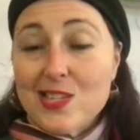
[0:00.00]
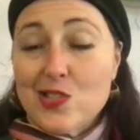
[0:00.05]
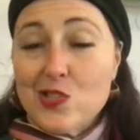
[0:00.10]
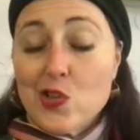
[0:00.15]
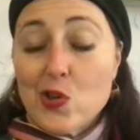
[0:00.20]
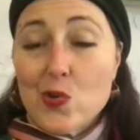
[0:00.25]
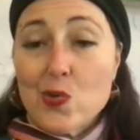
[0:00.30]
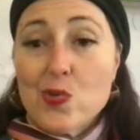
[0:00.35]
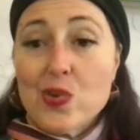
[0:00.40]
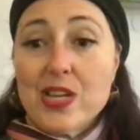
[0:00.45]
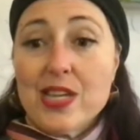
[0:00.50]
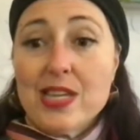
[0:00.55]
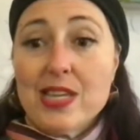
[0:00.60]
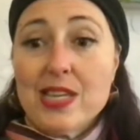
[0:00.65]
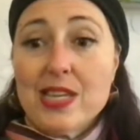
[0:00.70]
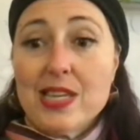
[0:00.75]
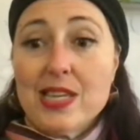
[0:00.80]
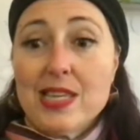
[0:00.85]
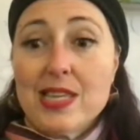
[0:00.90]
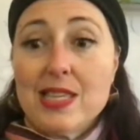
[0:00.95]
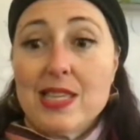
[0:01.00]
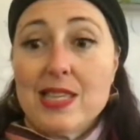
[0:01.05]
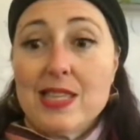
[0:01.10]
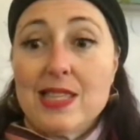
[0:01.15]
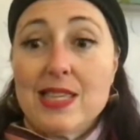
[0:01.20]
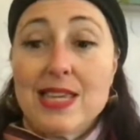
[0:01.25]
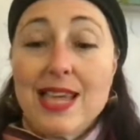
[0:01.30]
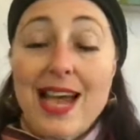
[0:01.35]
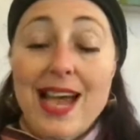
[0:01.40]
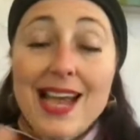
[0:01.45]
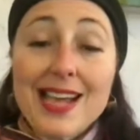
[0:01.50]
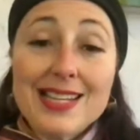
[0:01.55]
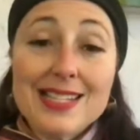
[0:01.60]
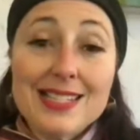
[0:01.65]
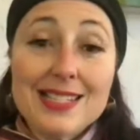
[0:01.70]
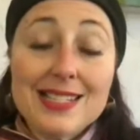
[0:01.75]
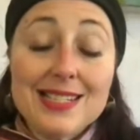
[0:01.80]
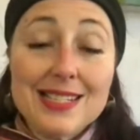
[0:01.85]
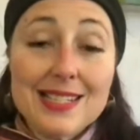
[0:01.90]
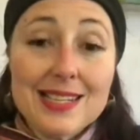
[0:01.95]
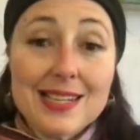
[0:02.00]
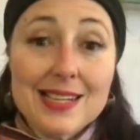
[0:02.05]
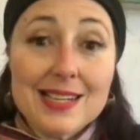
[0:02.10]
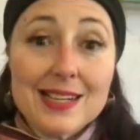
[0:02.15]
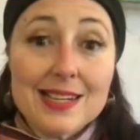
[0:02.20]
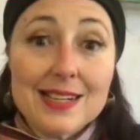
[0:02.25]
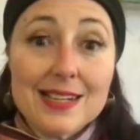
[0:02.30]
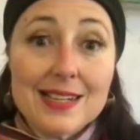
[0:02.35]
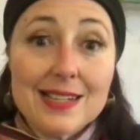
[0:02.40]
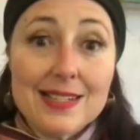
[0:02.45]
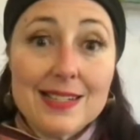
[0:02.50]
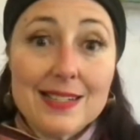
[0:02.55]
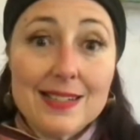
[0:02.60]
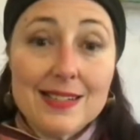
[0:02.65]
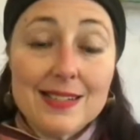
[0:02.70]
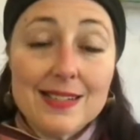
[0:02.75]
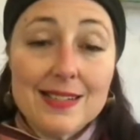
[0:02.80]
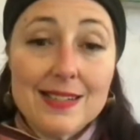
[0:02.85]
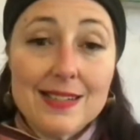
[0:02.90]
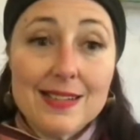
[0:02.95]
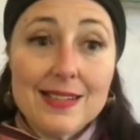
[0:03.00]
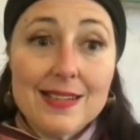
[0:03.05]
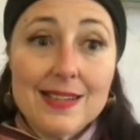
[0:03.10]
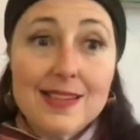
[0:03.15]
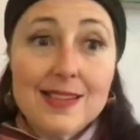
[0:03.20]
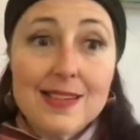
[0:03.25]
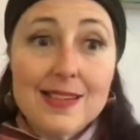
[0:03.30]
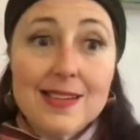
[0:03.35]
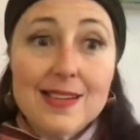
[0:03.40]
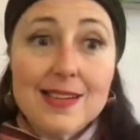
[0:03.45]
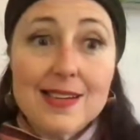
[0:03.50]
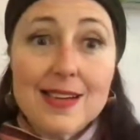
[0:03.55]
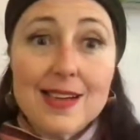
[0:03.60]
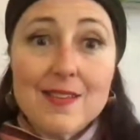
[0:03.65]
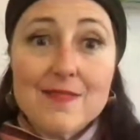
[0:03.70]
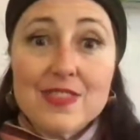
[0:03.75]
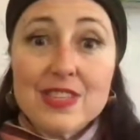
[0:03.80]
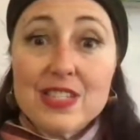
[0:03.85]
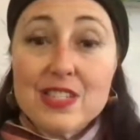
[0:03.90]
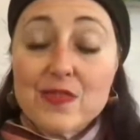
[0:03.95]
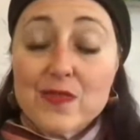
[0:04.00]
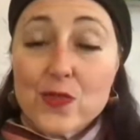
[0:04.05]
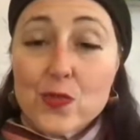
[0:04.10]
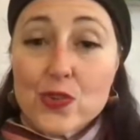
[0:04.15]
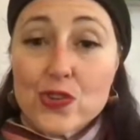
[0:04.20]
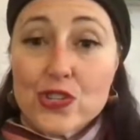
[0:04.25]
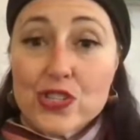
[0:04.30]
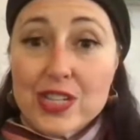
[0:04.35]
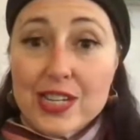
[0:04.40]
So the idea of these four